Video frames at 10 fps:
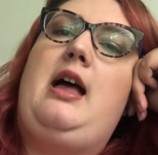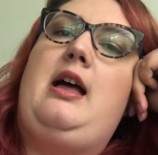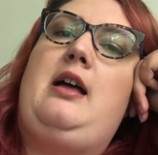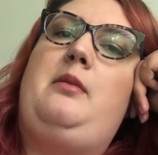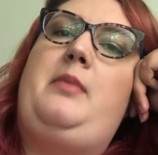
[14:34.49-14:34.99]

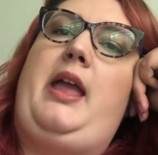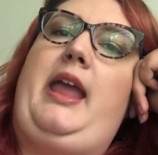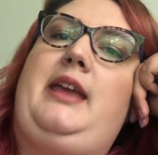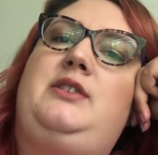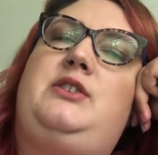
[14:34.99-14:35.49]
Um,
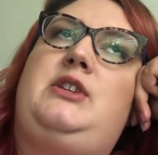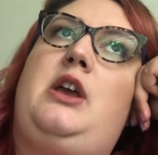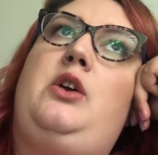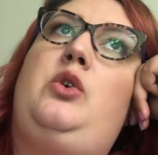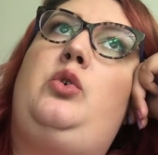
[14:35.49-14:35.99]
and
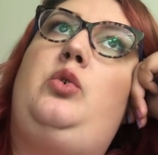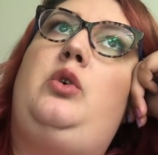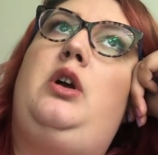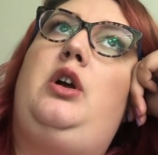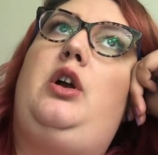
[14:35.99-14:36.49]

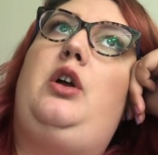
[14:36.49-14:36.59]
so